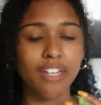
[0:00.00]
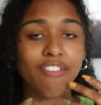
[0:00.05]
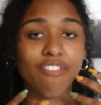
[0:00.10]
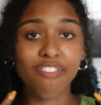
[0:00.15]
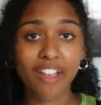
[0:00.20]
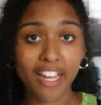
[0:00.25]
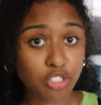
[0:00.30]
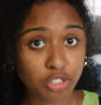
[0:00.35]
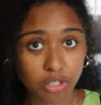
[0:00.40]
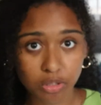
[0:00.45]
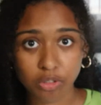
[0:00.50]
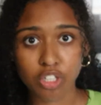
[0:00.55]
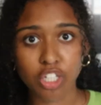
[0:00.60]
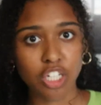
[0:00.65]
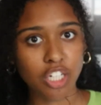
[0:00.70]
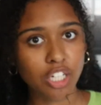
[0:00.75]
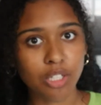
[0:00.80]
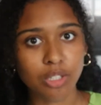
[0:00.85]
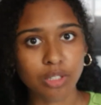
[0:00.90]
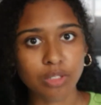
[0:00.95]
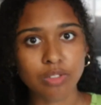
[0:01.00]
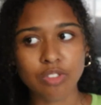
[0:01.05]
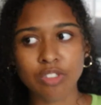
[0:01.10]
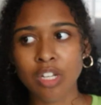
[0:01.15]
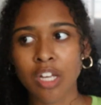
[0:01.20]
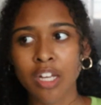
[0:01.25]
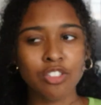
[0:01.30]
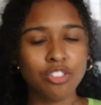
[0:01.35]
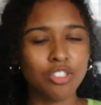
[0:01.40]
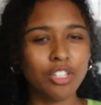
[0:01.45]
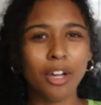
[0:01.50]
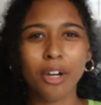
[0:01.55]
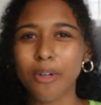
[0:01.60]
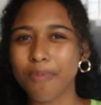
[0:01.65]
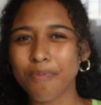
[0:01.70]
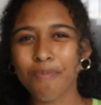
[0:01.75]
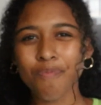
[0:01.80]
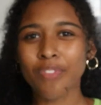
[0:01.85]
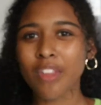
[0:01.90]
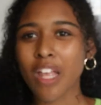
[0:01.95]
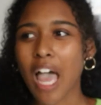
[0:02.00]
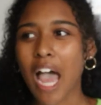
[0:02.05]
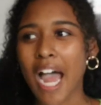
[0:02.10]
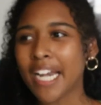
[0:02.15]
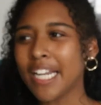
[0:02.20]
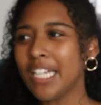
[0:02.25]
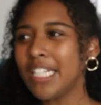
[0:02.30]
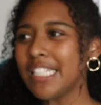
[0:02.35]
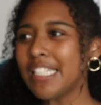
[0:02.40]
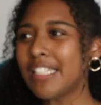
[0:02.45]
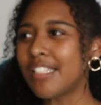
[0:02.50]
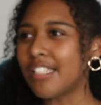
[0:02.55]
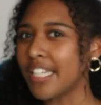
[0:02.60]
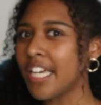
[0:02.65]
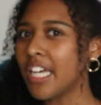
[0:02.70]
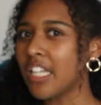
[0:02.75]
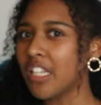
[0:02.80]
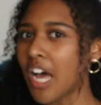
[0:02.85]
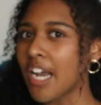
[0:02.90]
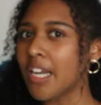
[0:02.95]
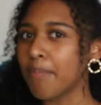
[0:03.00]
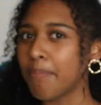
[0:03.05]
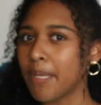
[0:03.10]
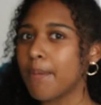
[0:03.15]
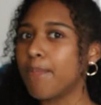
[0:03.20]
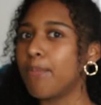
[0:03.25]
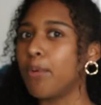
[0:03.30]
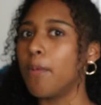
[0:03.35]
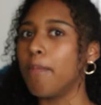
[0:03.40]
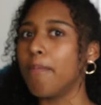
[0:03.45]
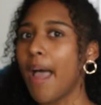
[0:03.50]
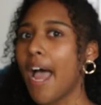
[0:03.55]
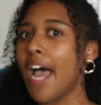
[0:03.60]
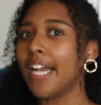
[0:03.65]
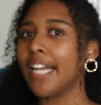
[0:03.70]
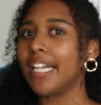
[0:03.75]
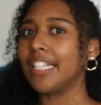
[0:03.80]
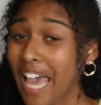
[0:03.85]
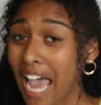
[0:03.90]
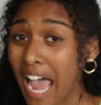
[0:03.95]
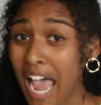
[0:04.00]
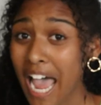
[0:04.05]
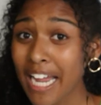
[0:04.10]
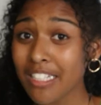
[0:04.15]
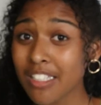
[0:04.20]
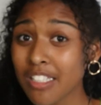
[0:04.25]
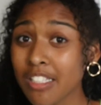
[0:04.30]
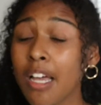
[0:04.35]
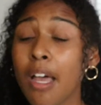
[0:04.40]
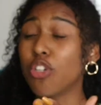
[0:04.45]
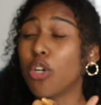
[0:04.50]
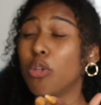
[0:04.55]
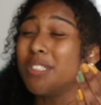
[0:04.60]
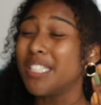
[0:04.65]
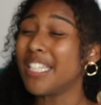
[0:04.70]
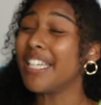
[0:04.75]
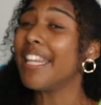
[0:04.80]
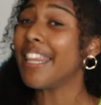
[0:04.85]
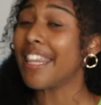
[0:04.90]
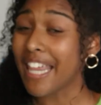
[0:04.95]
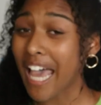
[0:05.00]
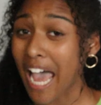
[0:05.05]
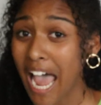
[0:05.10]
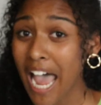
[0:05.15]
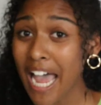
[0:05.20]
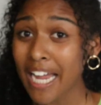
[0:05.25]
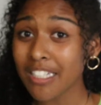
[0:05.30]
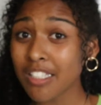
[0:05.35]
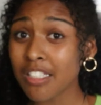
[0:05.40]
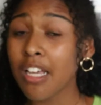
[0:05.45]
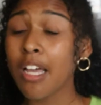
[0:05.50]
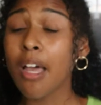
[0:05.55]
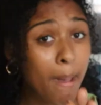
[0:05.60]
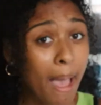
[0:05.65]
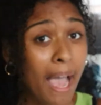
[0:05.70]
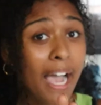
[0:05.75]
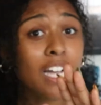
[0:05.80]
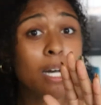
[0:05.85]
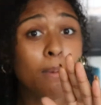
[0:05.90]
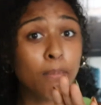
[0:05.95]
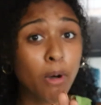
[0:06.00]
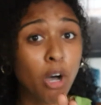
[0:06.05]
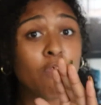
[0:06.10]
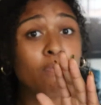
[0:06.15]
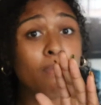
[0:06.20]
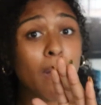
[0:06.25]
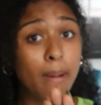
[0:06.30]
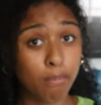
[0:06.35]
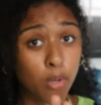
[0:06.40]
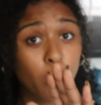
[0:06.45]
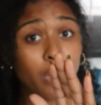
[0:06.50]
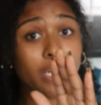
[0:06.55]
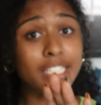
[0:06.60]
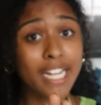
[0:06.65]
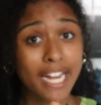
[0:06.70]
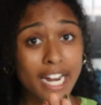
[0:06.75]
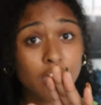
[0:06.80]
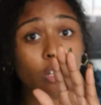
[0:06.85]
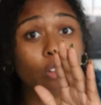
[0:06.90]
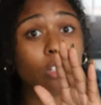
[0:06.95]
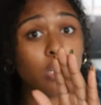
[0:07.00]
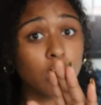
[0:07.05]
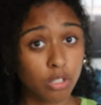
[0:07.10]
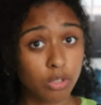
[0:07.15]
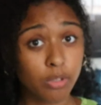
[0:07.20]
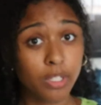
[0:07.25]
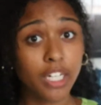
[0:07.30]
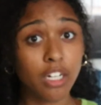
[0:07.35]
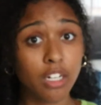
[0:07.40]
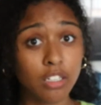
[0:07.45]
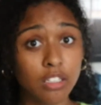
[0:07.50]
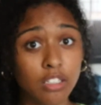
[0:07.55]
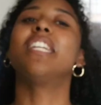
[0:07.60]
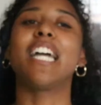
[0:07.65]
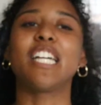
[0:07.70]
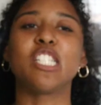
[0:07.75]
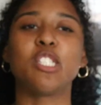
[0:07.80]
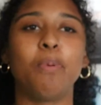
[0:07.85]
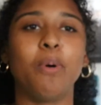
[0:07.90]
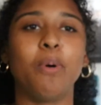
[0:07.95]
and facial cues. So I didn't see a lot of people mad at that. So to that, back up off my boy Daniel Kaluuya. Next